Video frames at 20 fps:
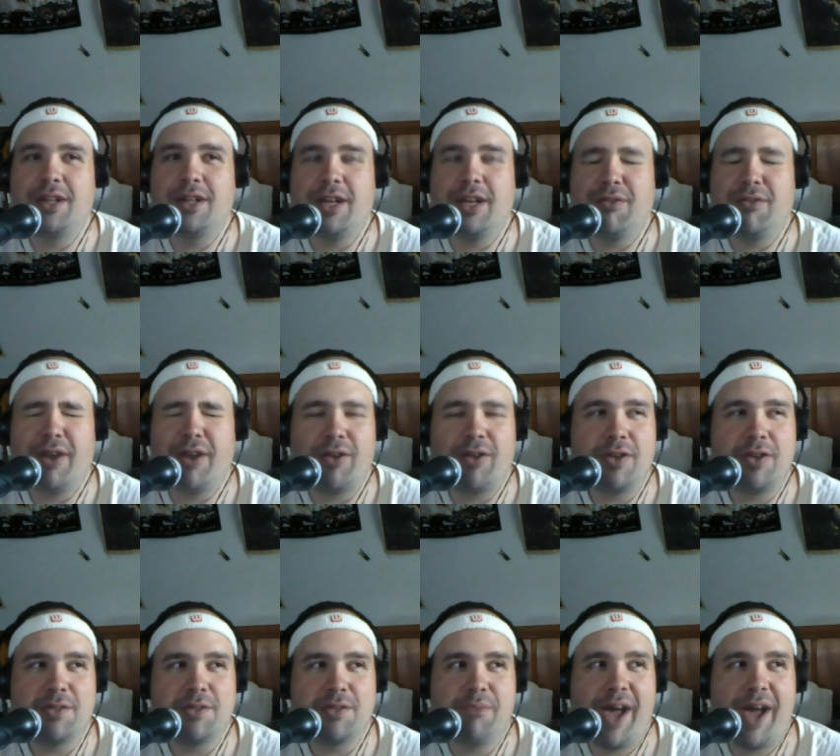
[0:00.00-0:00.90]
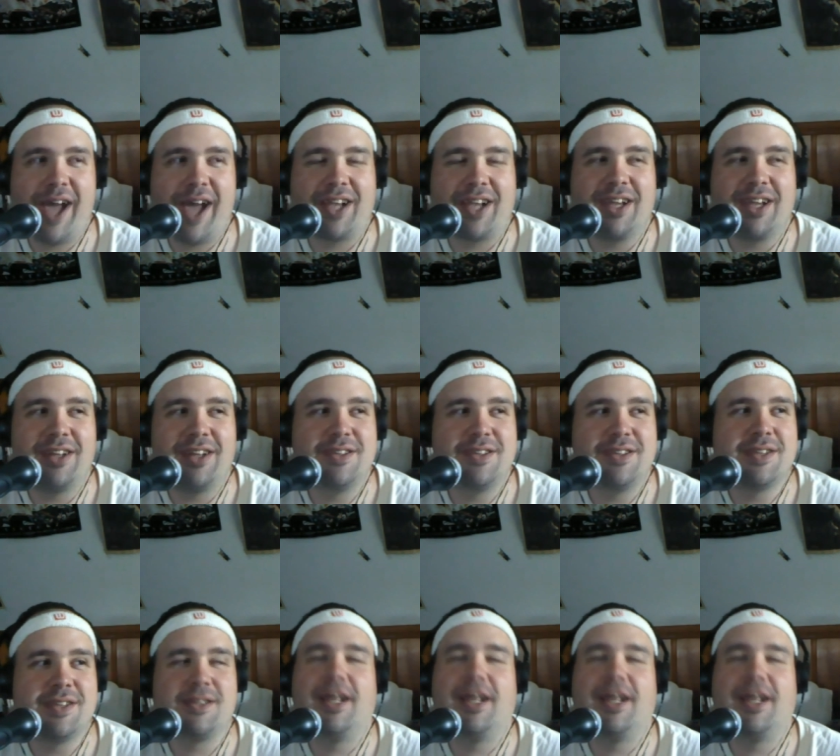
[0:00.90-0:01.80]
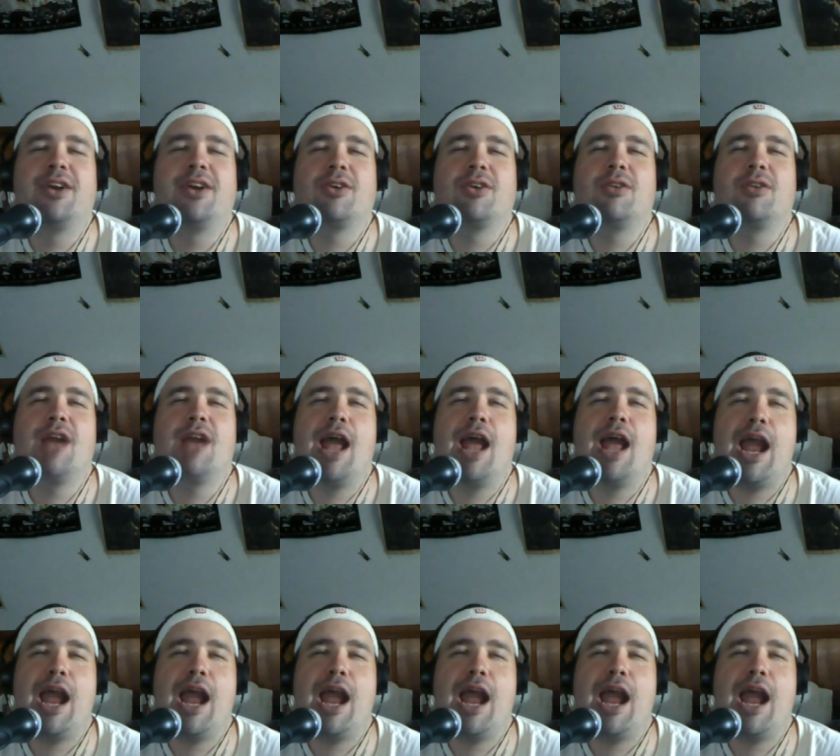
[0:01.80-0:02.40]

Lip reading: like right on his back, and just laying there going,